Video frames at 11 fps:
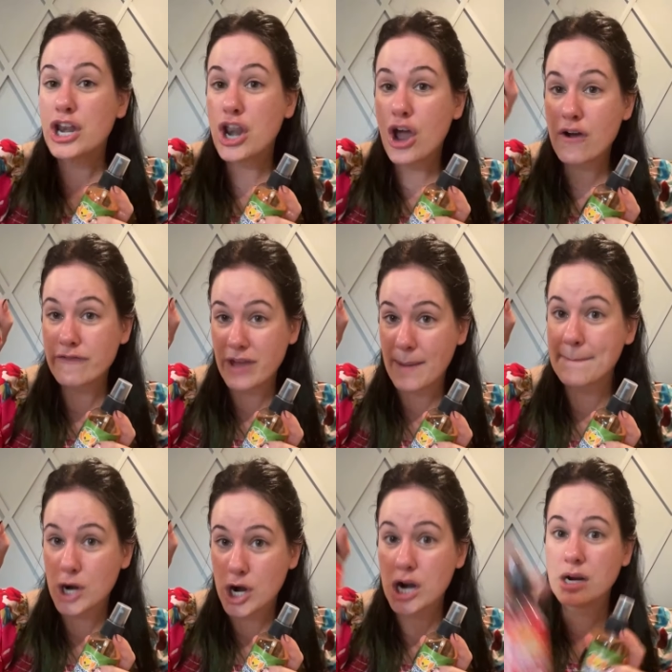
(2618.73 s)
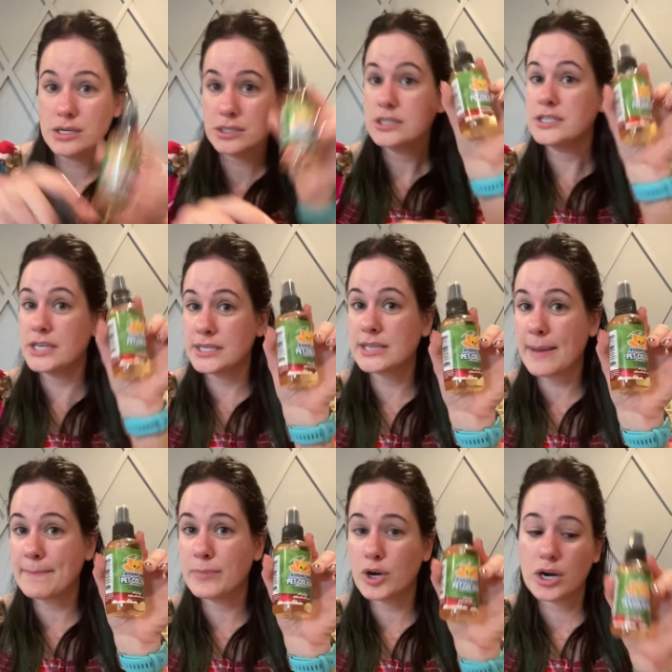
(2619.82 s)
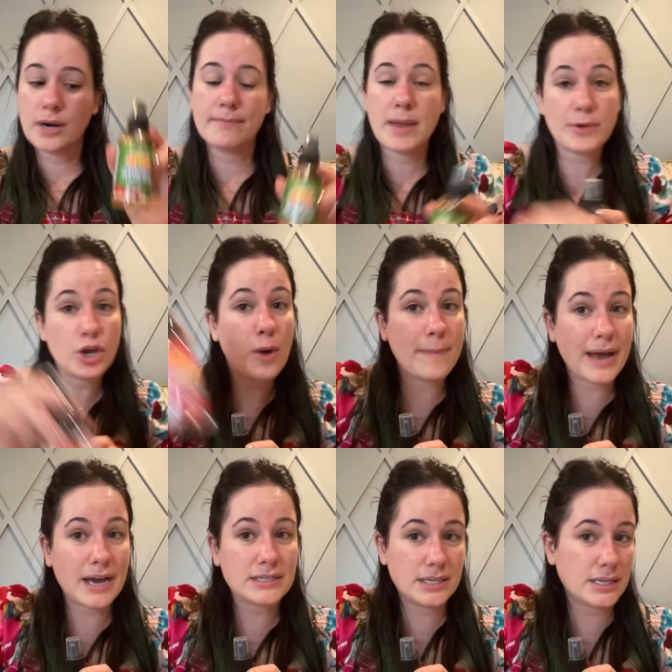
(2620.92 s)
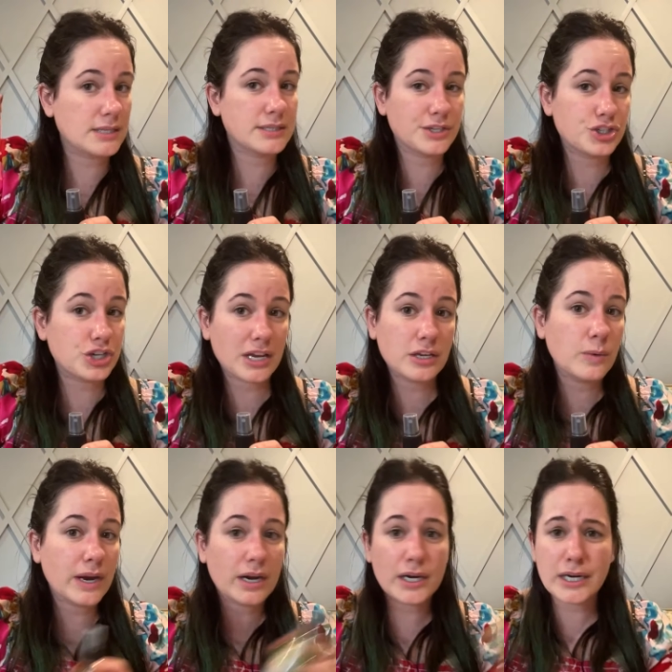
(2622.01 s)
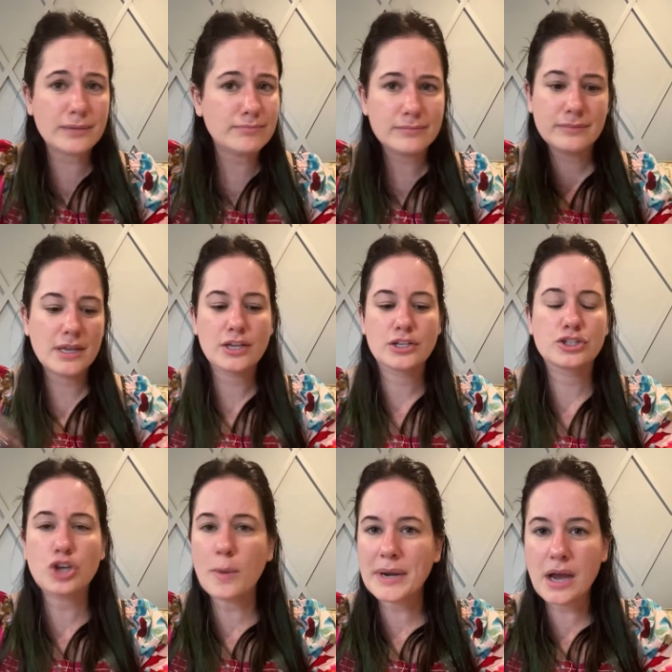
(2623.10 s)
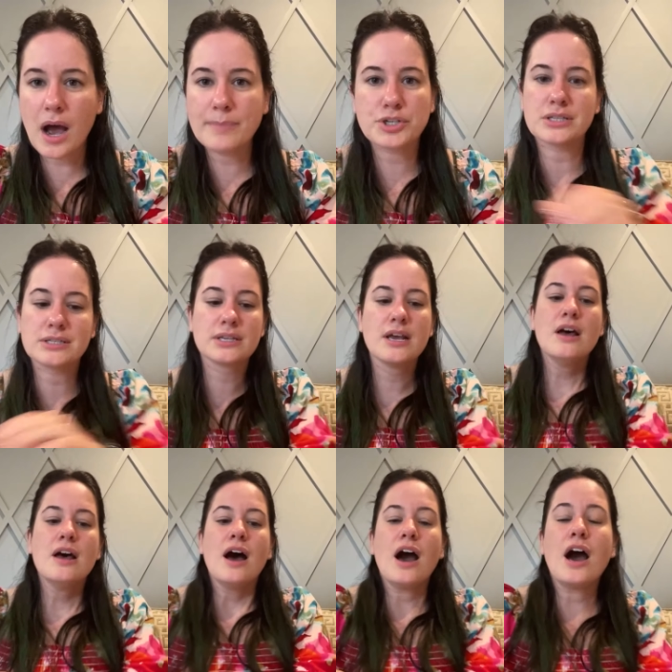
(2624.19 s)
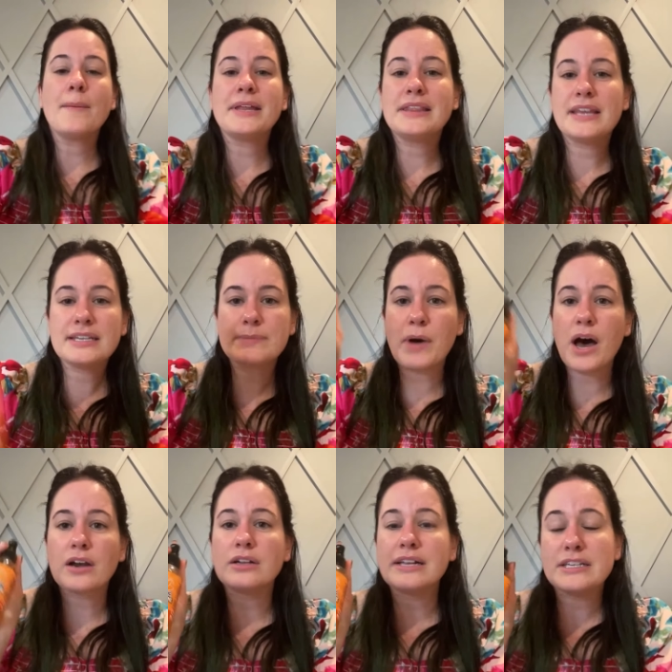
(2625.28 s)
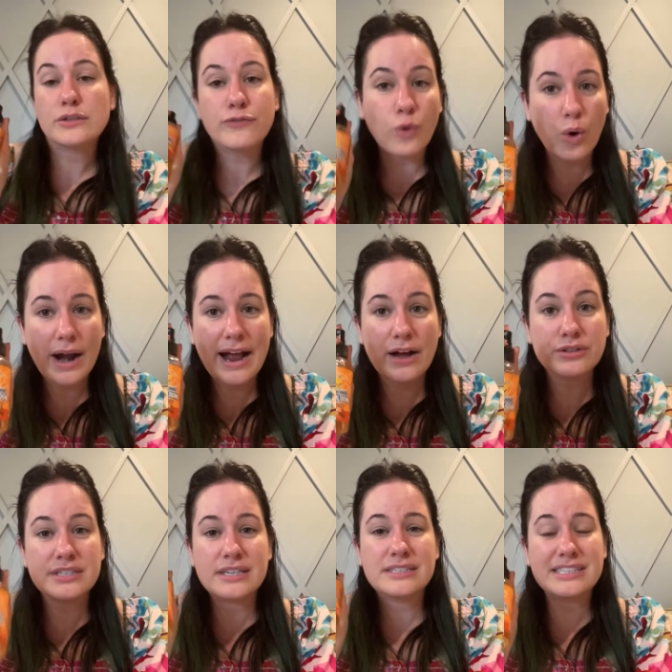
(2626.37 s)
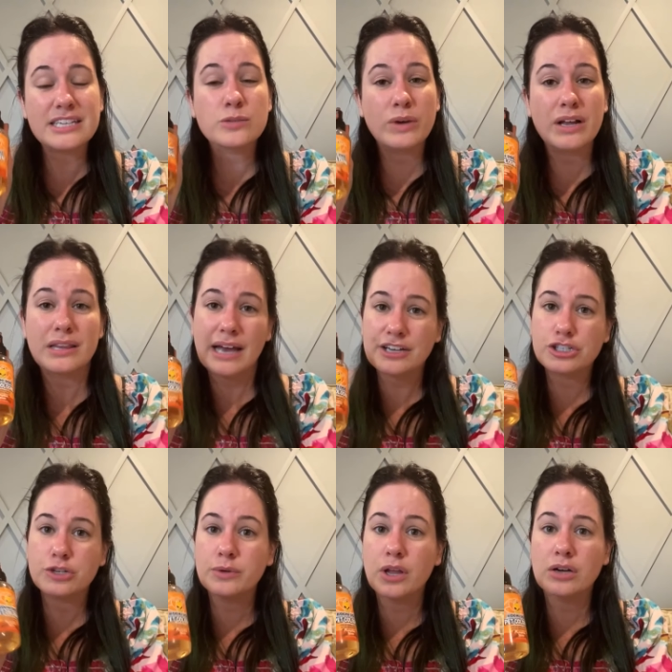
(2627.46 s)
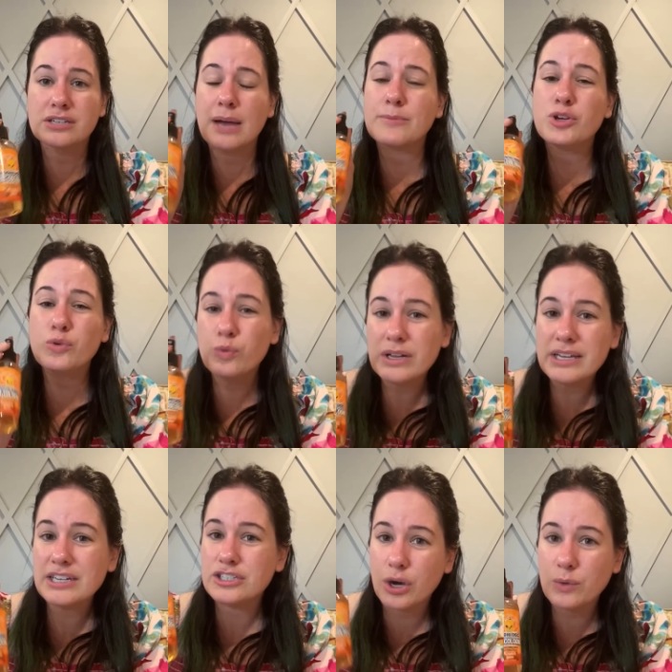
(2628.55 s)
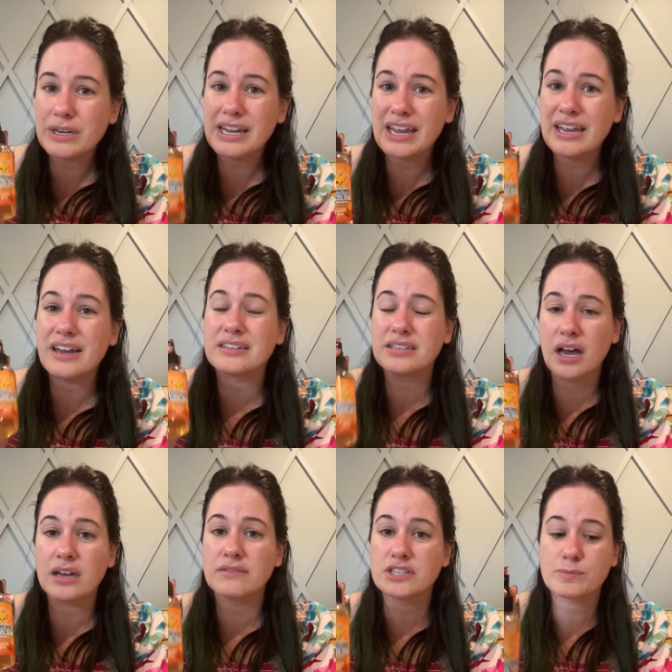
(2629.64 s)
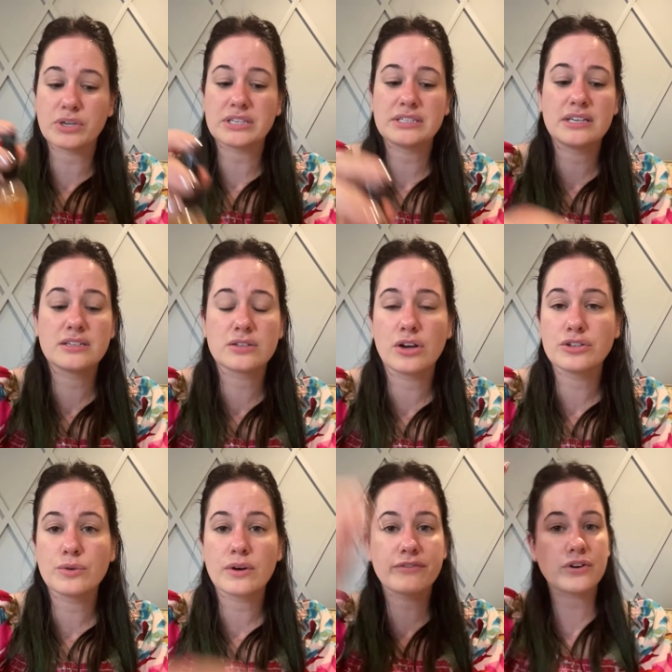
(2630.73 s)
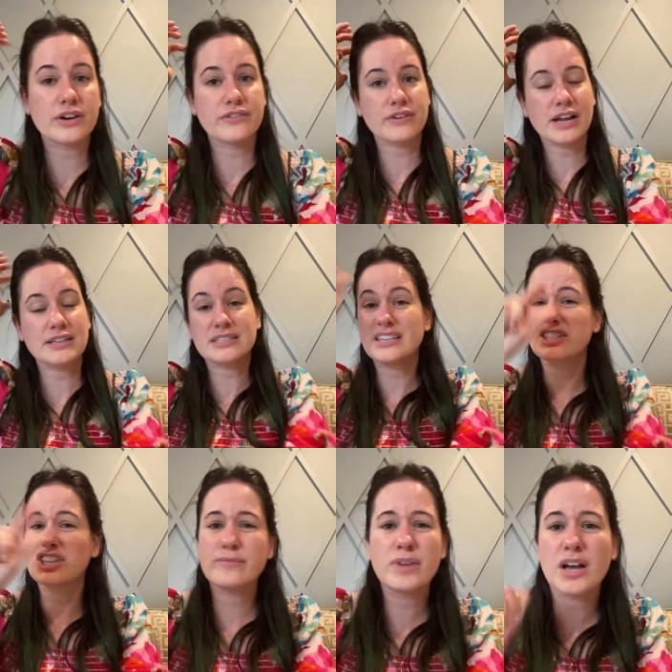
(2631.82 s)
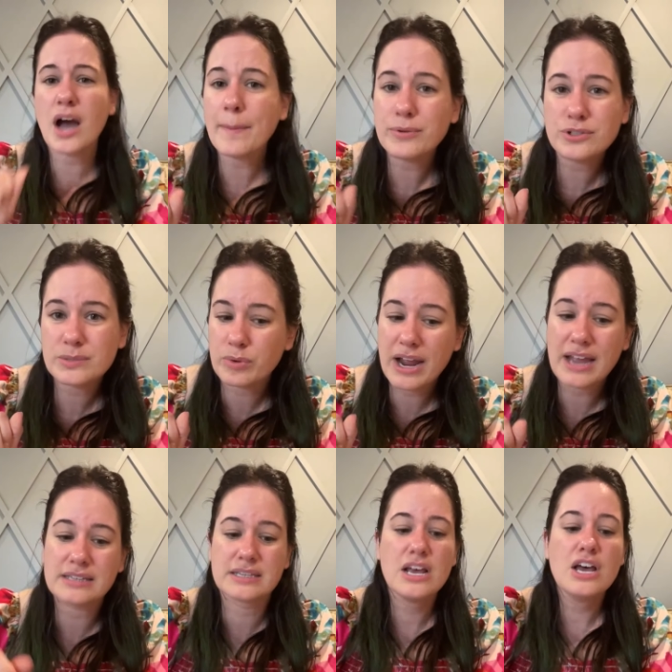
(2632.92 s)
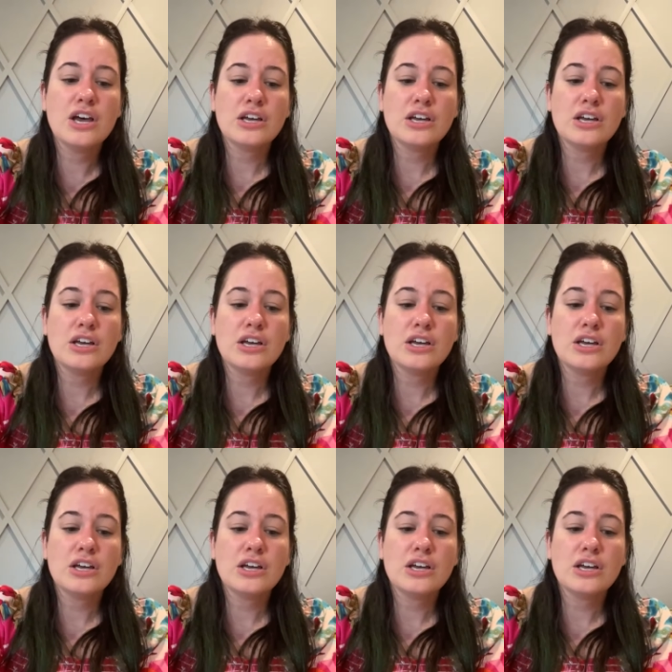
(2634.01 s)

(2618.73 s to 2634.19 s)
November, December, maybe go back to this in January. So many options. Um, this bottle is four ounces. This will last you a long time. You really don't need a ton of spritzes on your furry friends. Just give them a couple sprays.